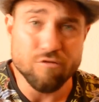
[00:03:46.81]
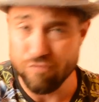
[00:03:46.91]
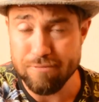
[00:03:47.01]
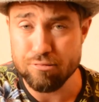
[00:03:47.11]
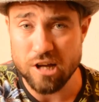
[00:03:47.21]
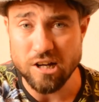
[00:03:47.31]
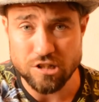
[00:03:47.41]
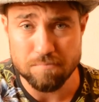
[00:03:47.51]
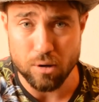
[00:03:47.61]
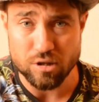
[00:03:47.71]

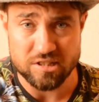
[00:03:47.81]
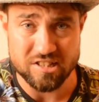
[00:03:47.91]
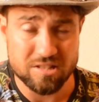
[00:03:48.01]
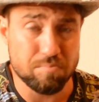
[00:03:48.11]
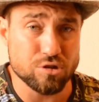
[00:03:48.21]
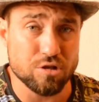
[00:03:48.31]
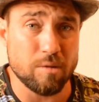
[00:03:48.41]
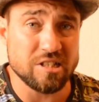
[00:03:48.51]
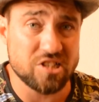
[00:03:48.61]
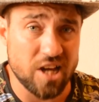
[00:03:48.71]
reproduction boxes to put on
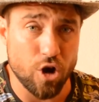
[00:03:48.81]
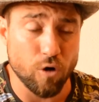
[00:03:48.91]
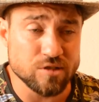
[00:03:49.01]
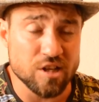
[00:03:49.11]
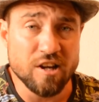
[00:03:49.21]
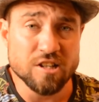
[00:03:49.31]
my shelves